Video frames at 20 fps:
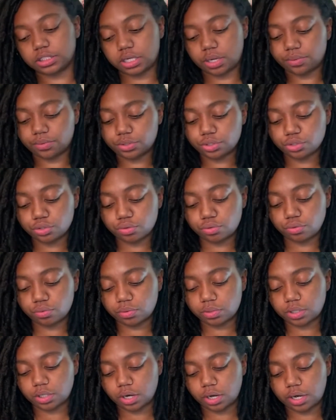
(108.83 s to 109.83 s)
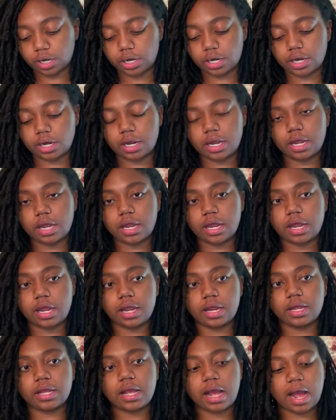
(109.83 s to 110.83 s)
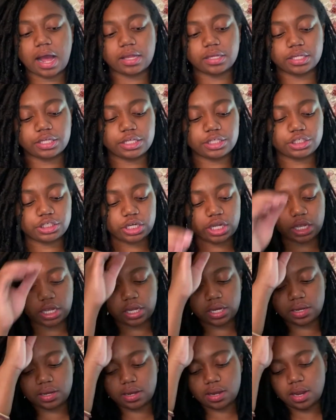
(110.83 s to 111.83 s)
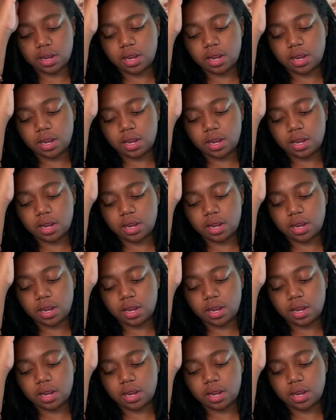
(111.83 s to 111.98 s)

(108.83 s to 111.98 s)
I went to school with her in college, and